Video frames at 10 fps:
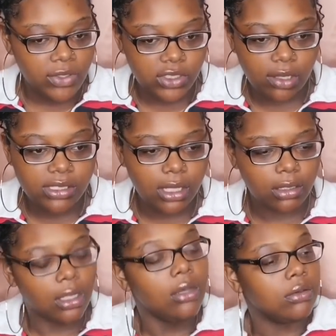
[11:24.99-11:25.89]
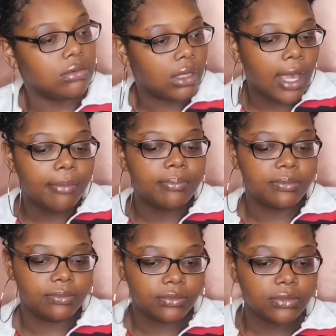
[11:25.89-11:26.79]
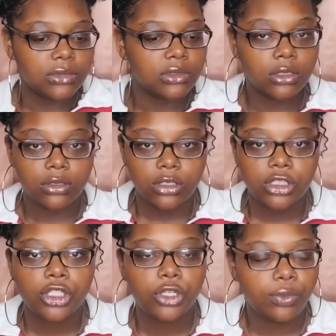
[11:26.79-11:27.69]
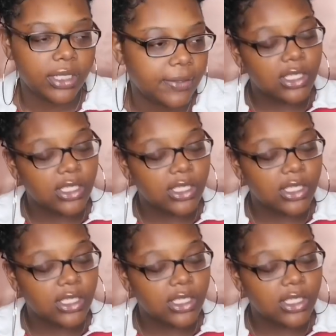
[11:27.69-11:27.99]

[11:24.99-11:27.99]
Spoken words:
So I was like, oh, okay. She's cool with it.